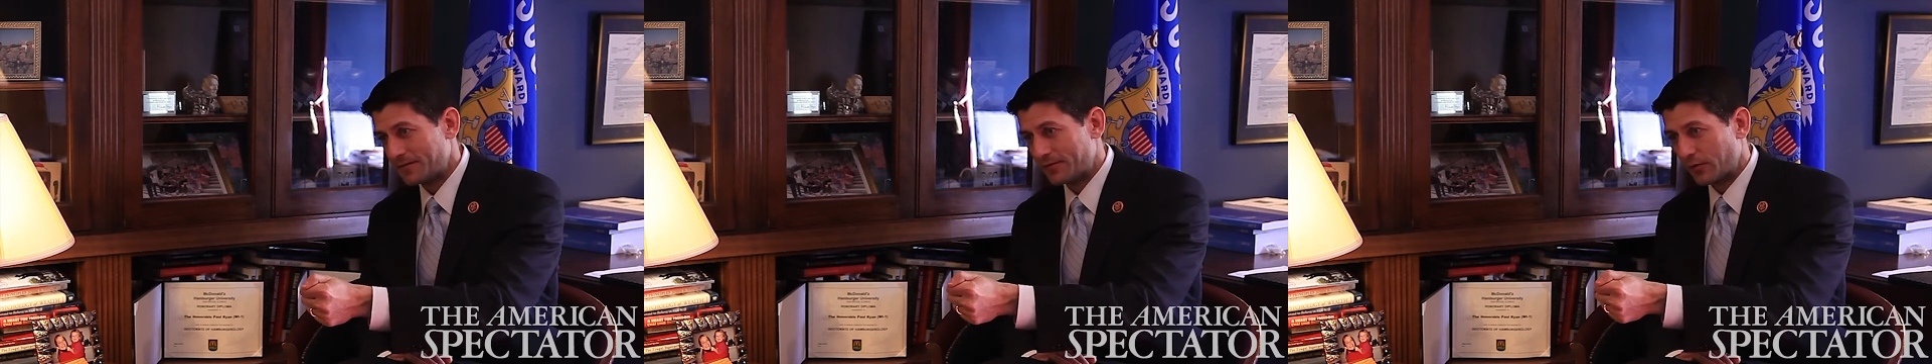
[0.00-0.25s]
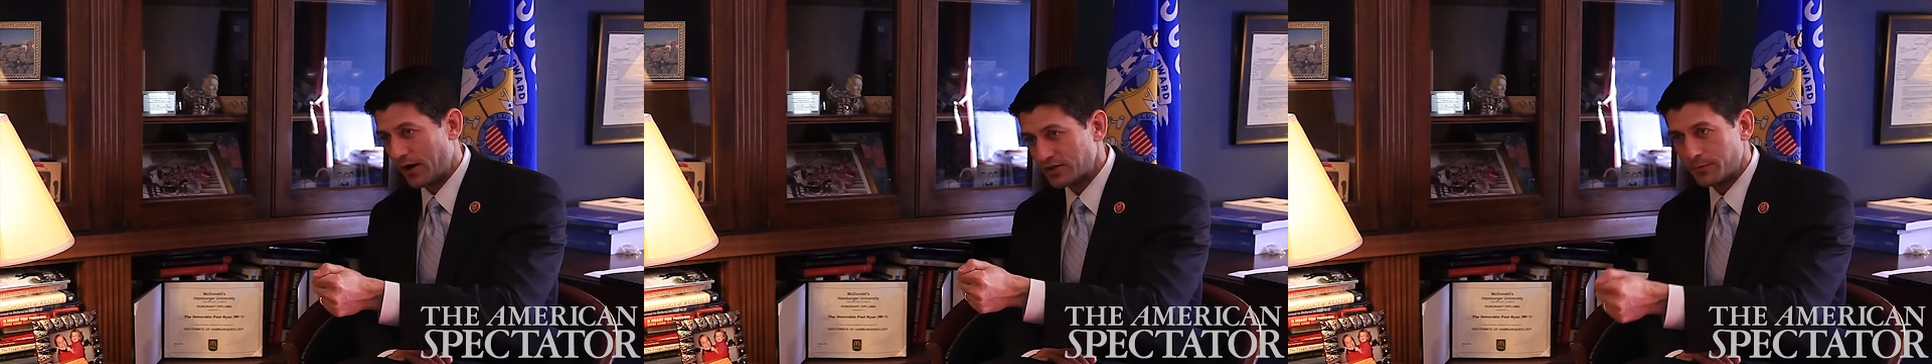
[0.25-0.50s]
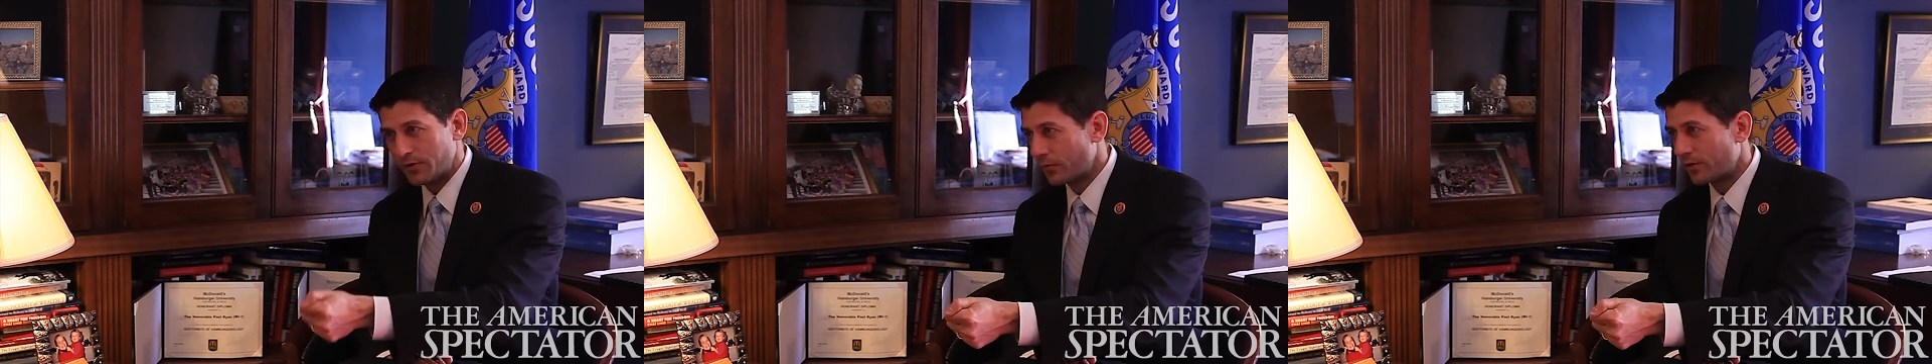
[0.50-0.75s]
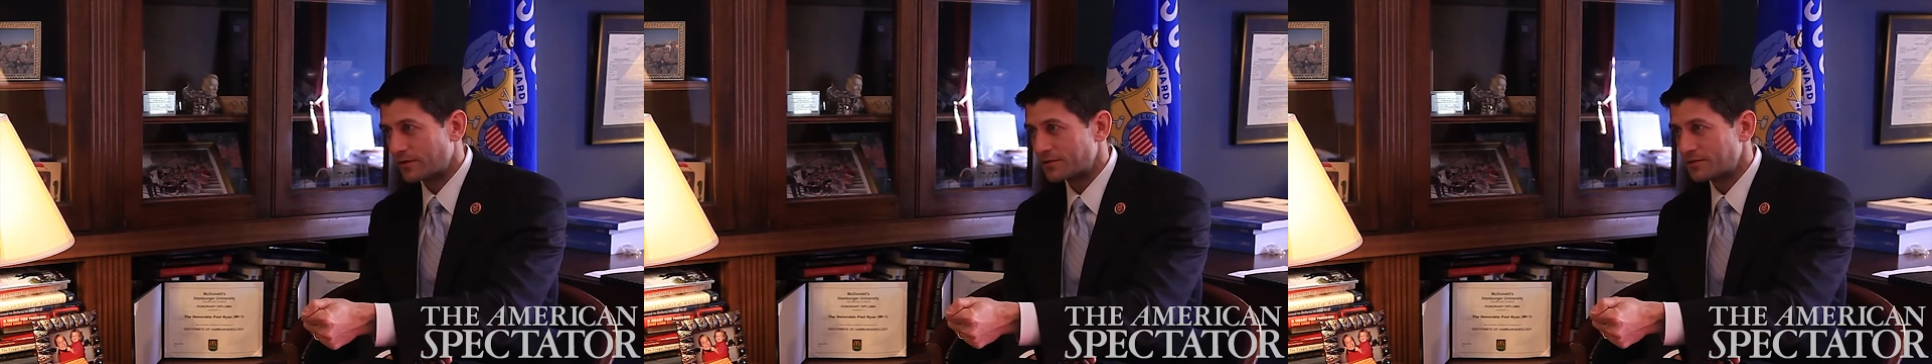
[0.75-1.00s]
They're
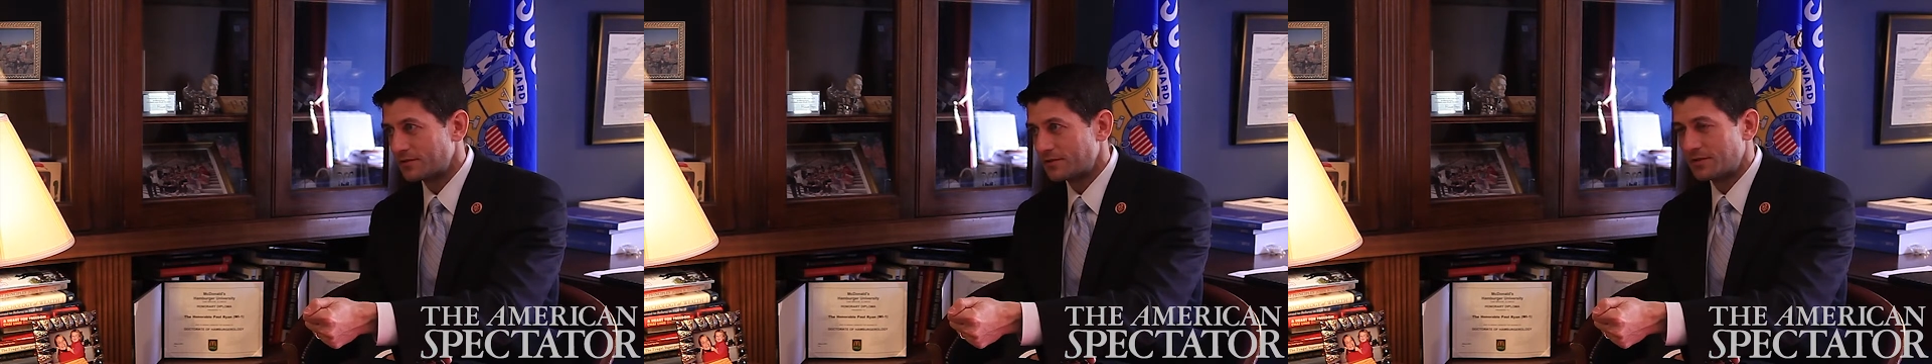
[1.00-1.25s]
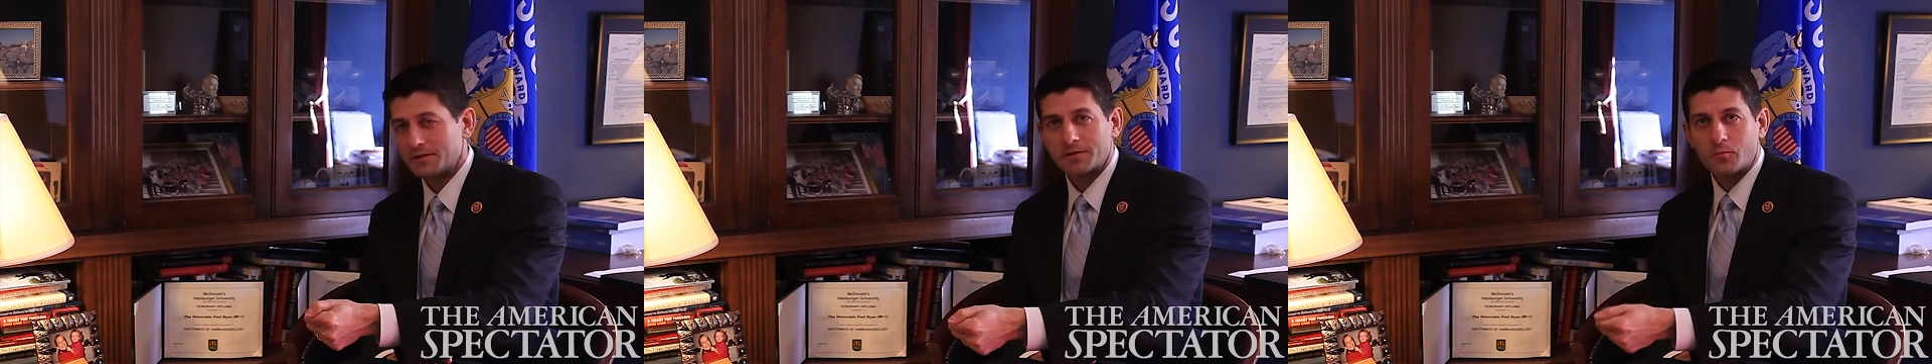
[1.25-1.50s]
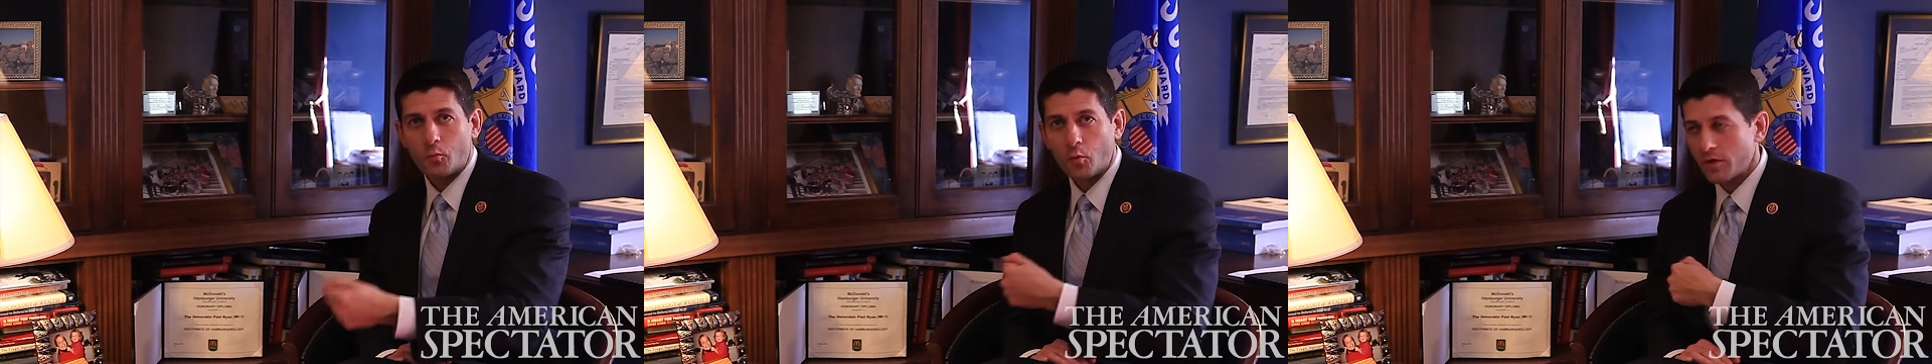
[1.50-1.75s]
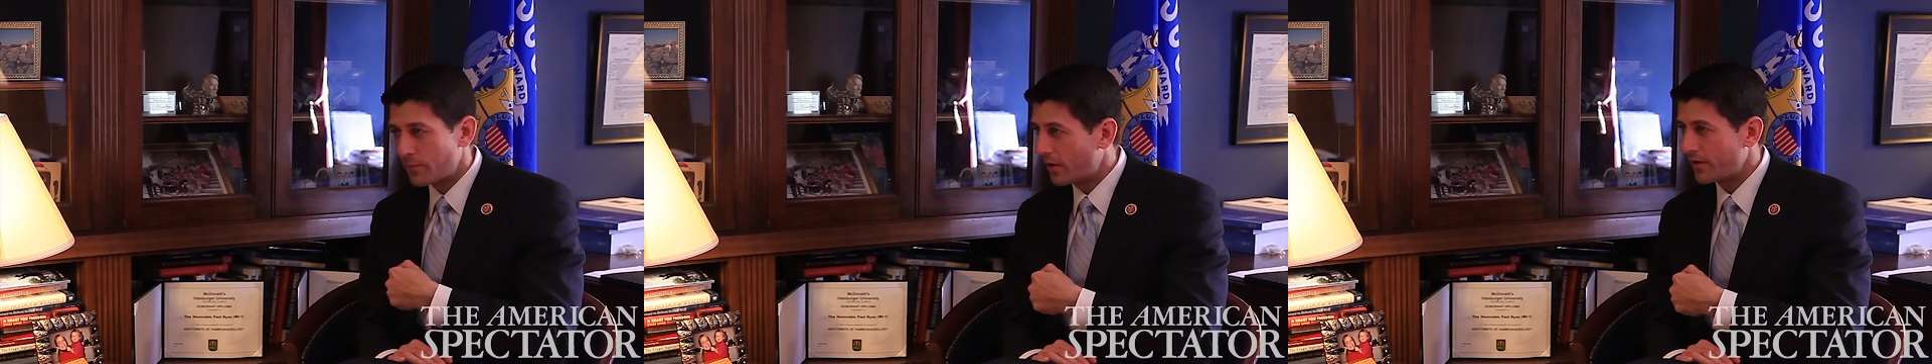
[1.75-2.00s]
entrepreneurs.
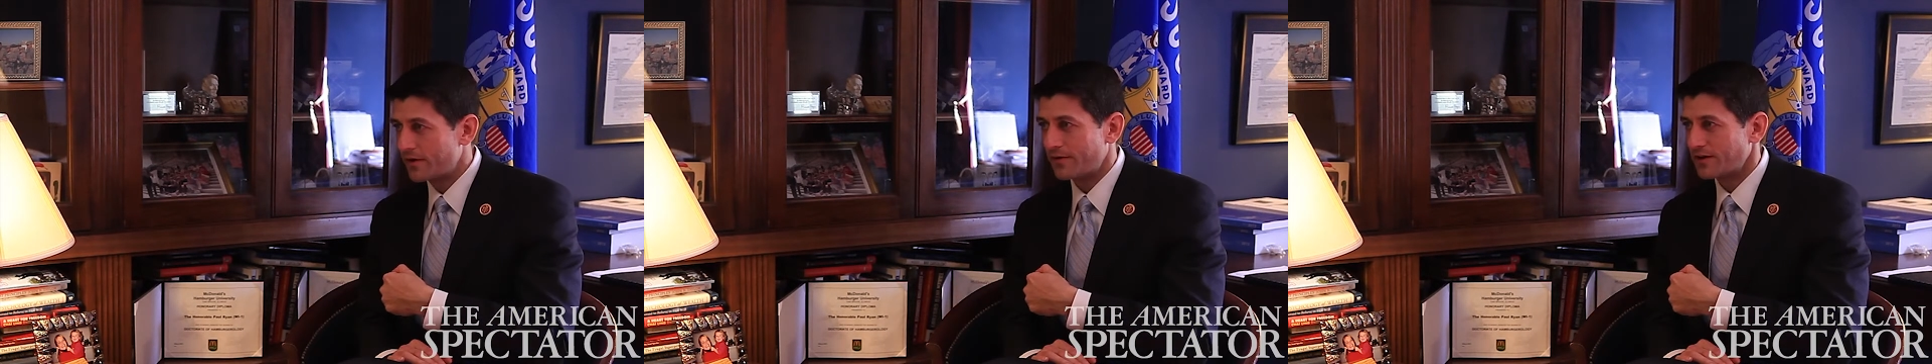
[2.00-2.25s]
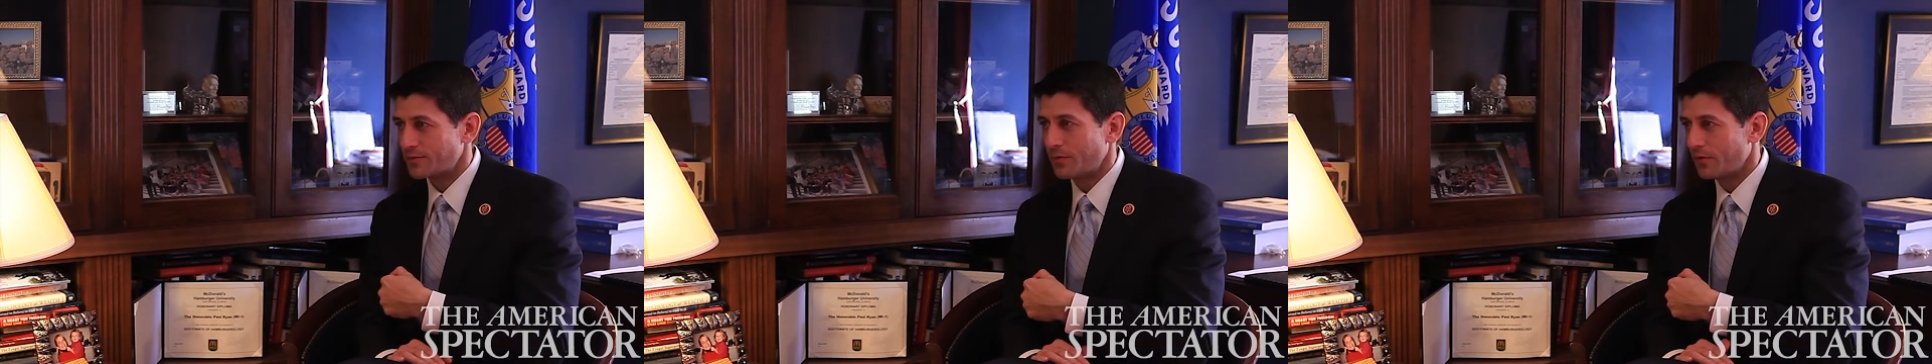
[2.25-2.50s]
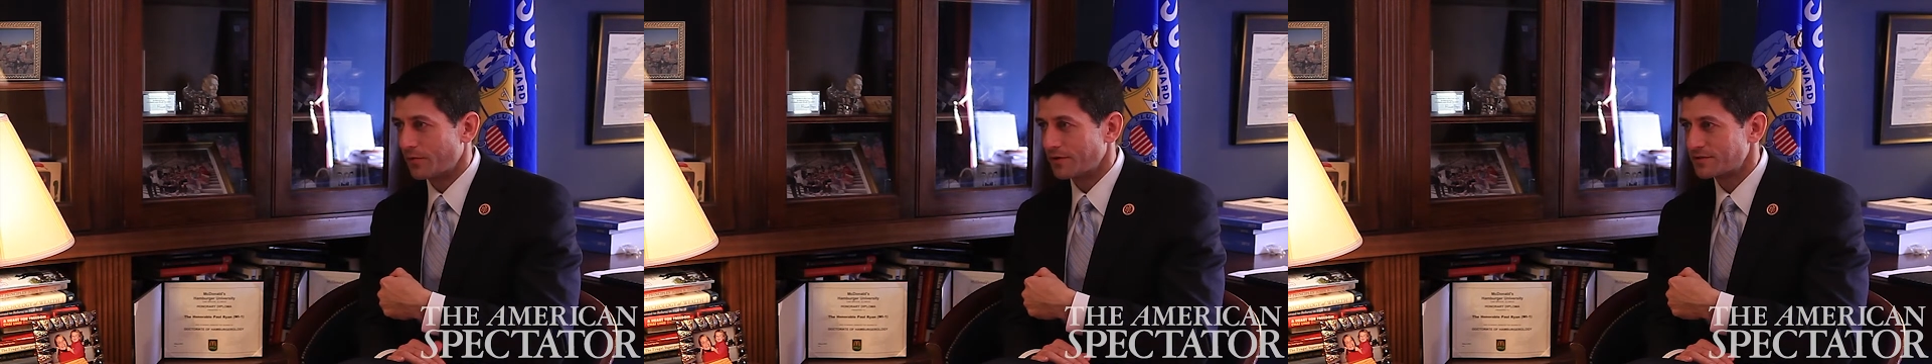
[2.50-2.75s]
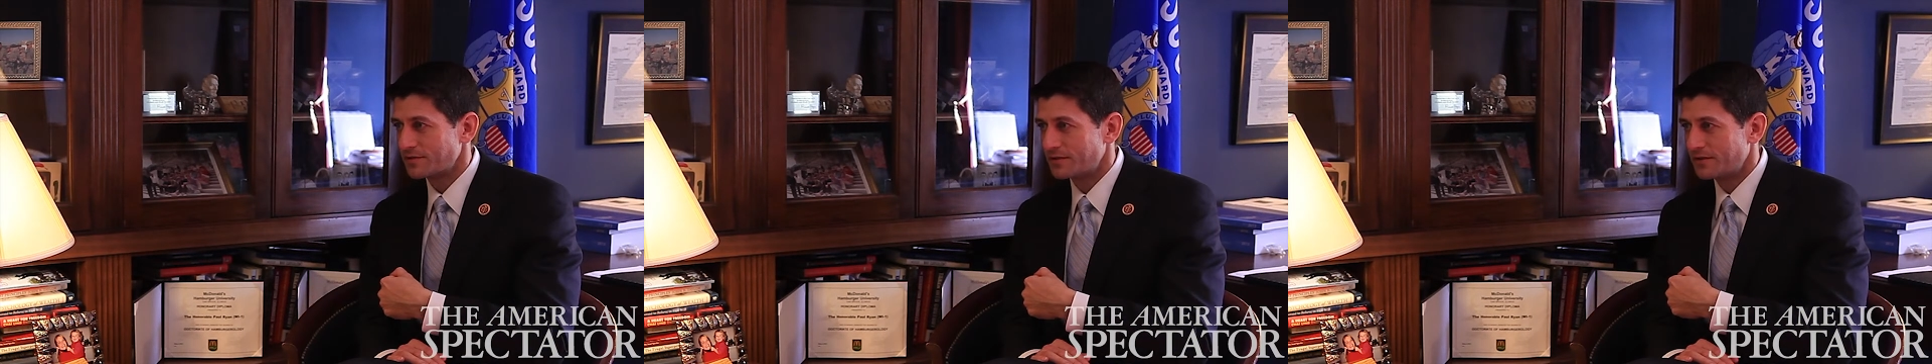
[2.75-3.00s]
We're the party of entrepreneurs.